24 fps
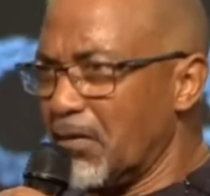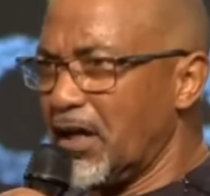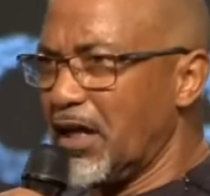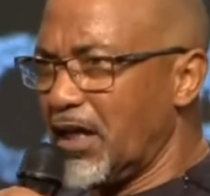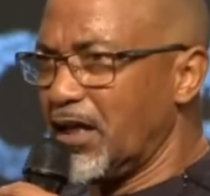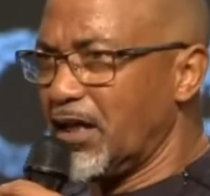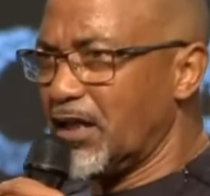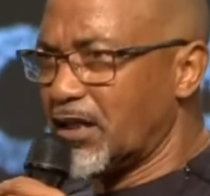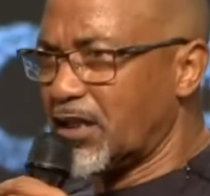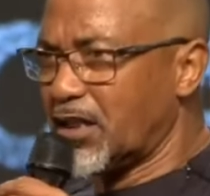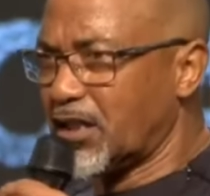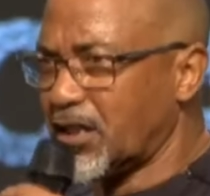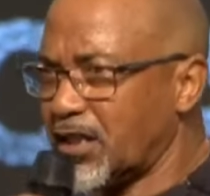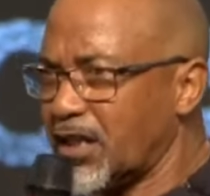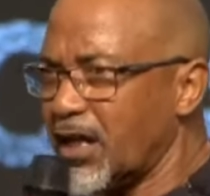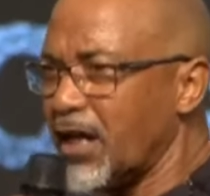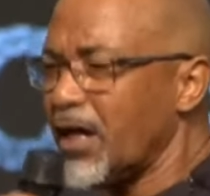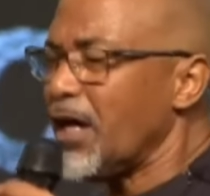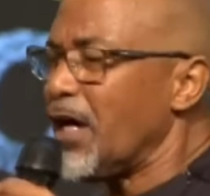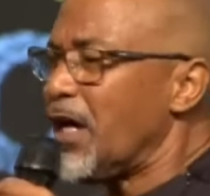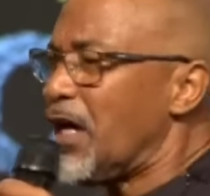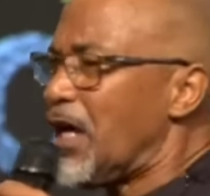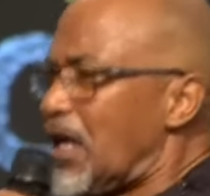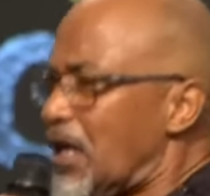me.
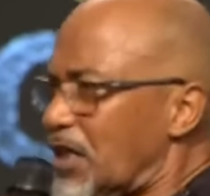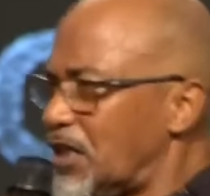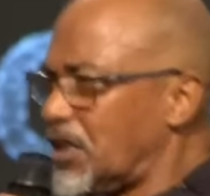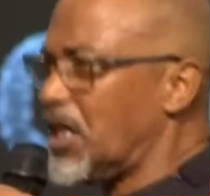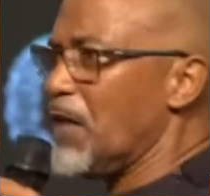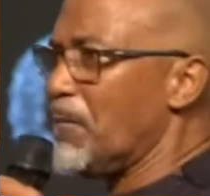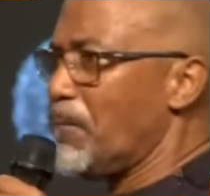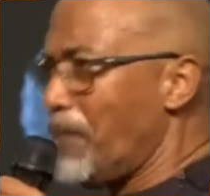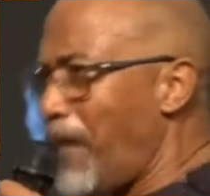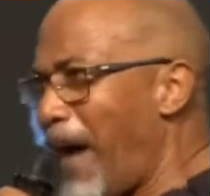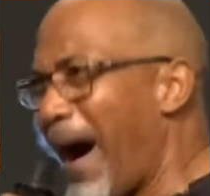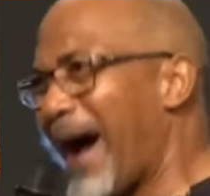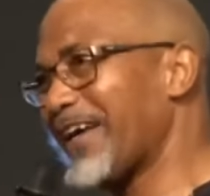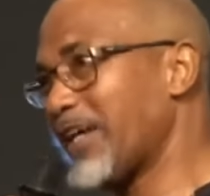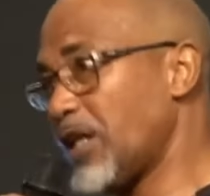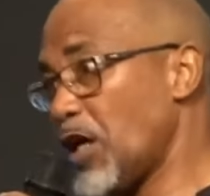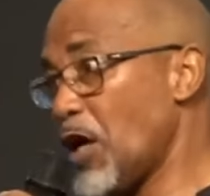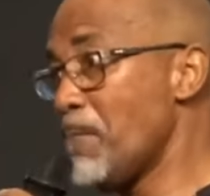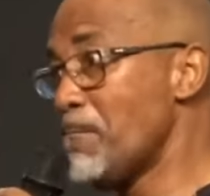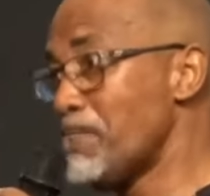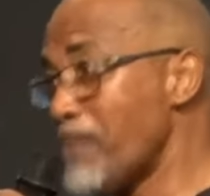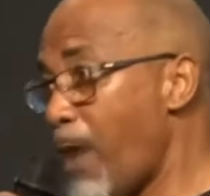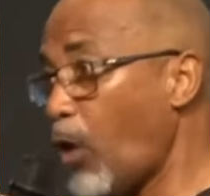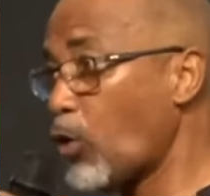Keep my
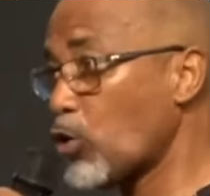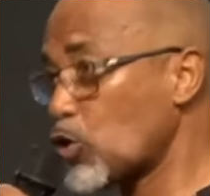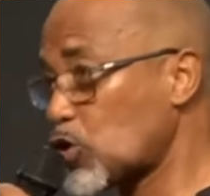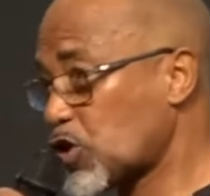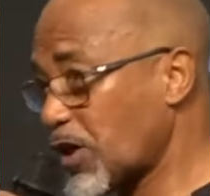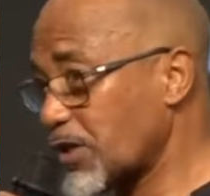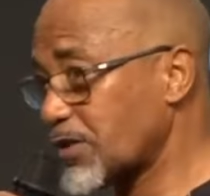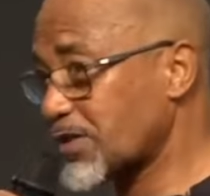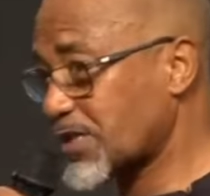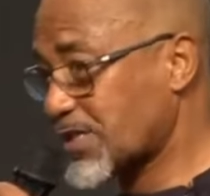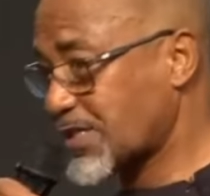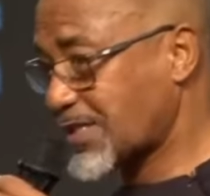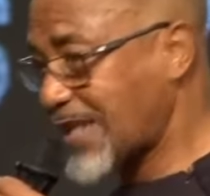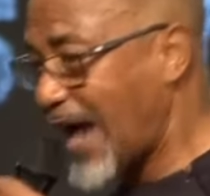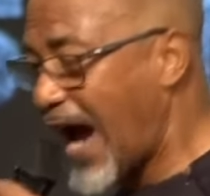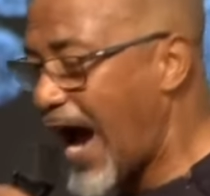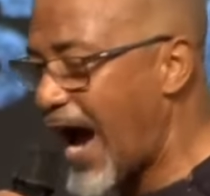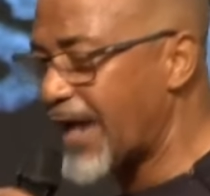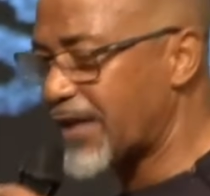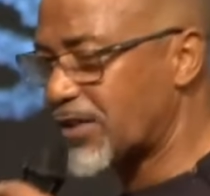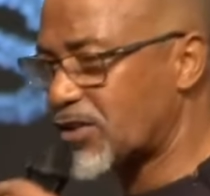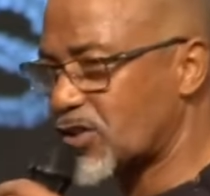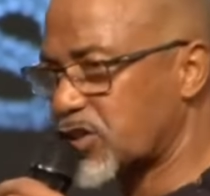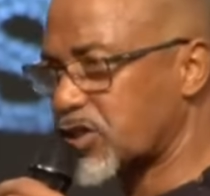emotions
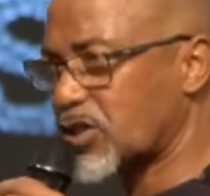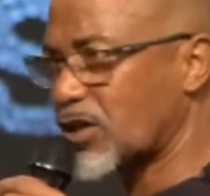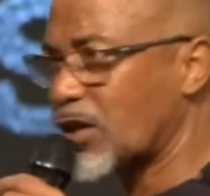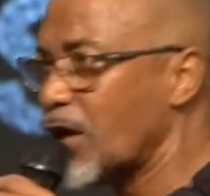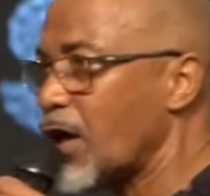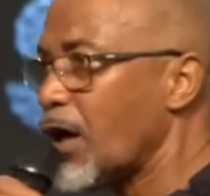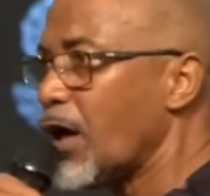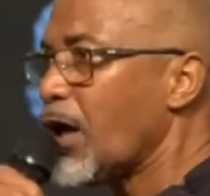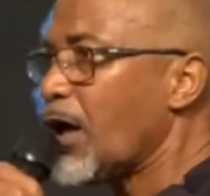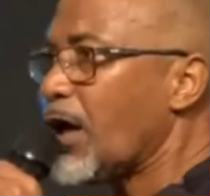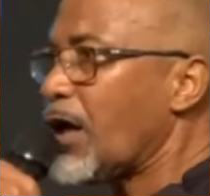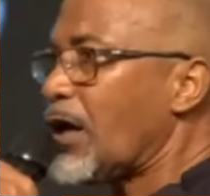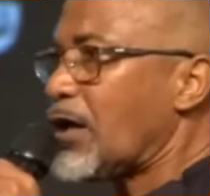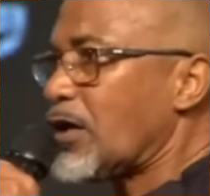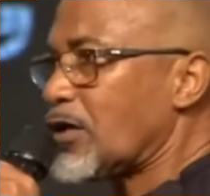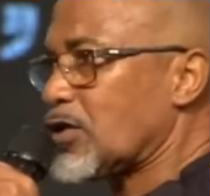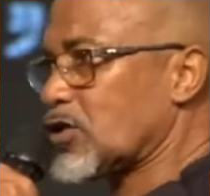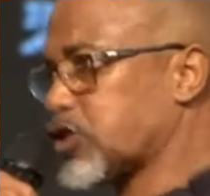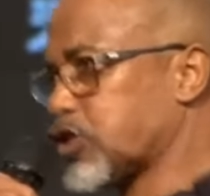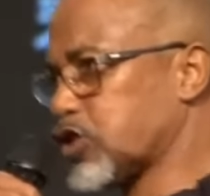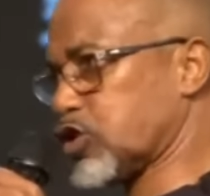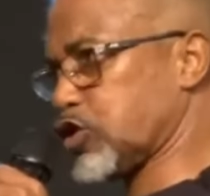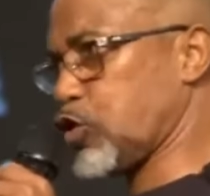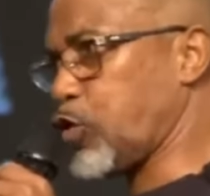tight.
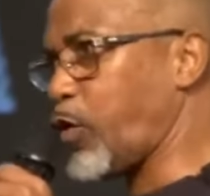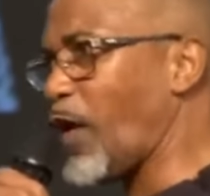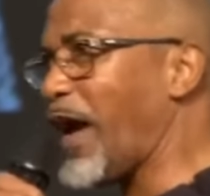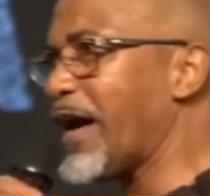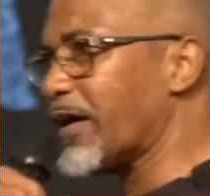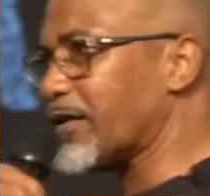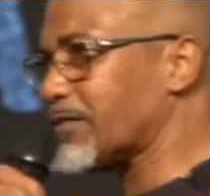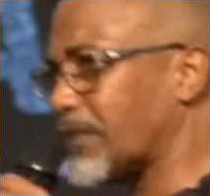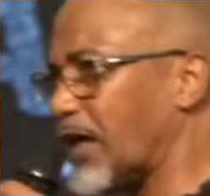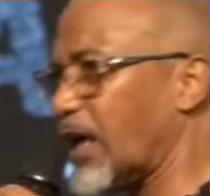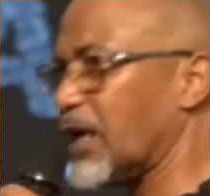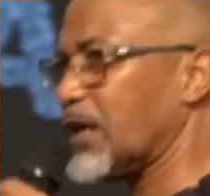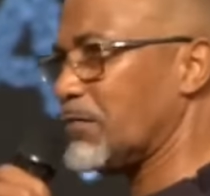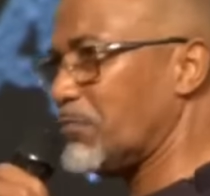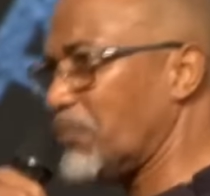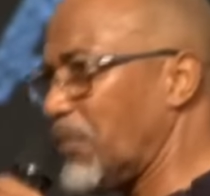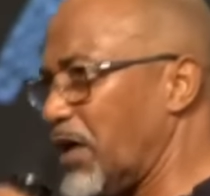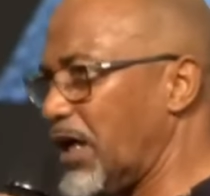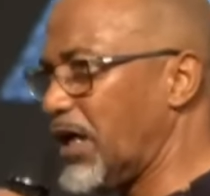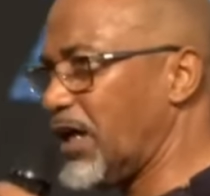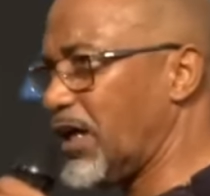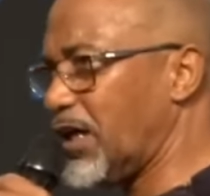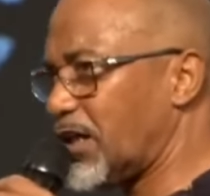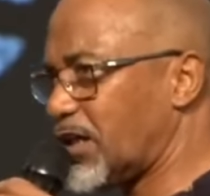Strengthen
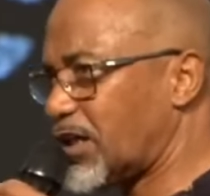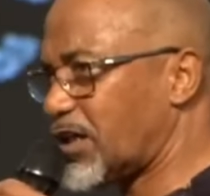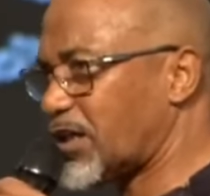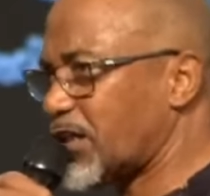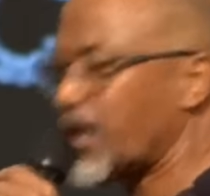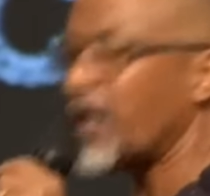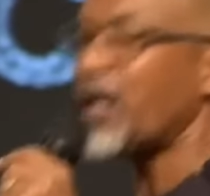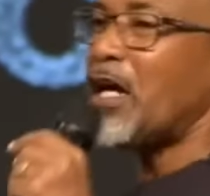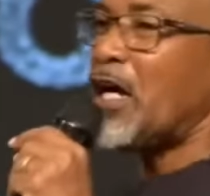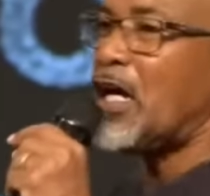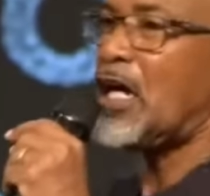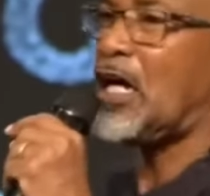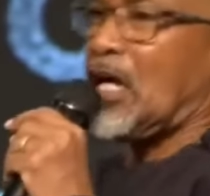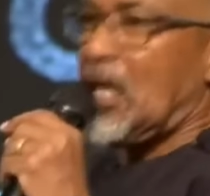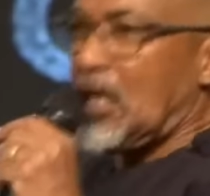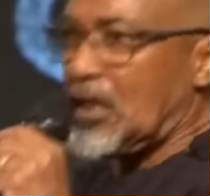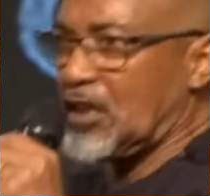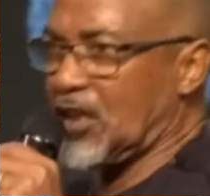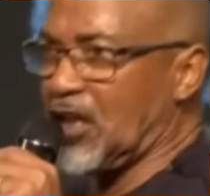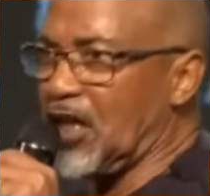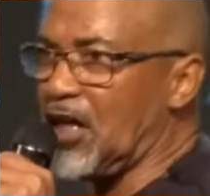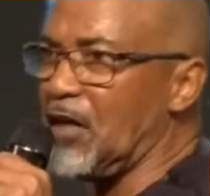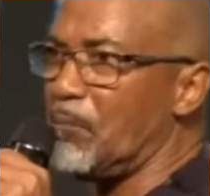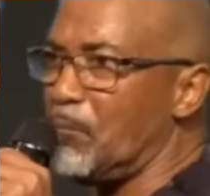me.
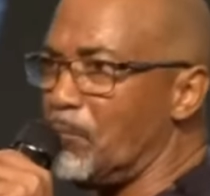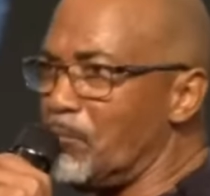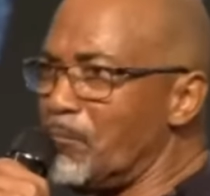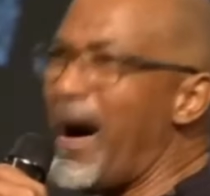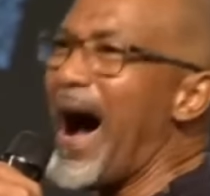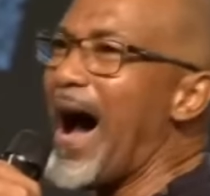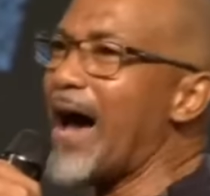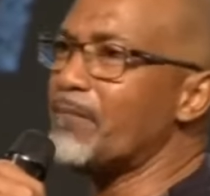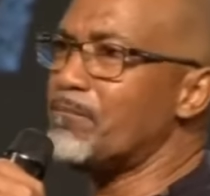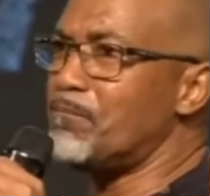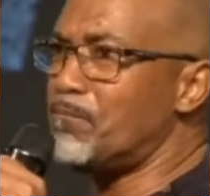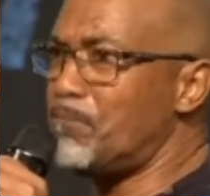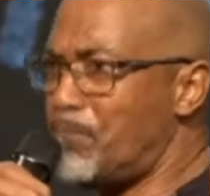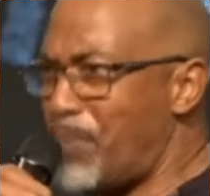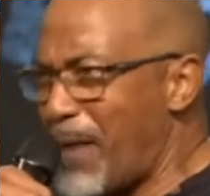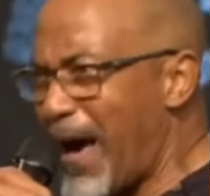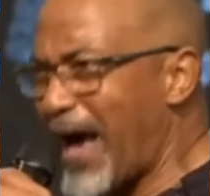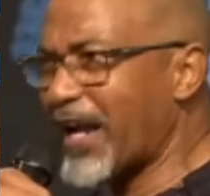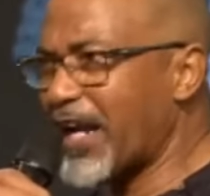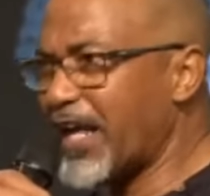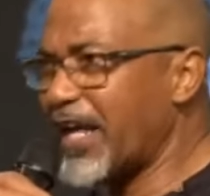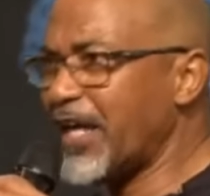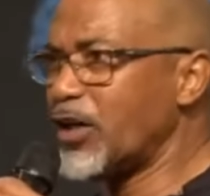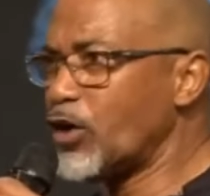Keep my
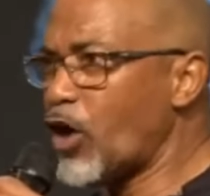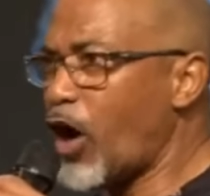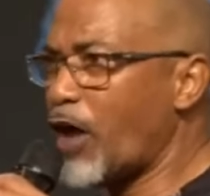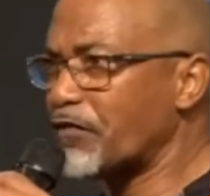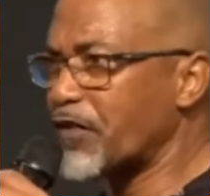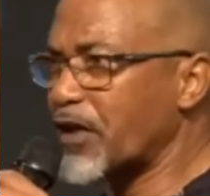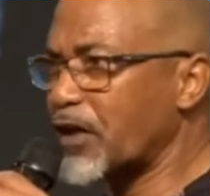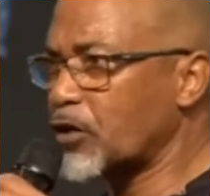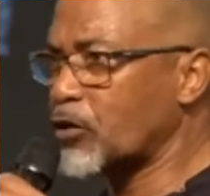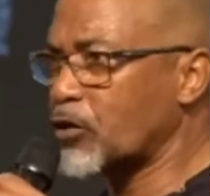belly on the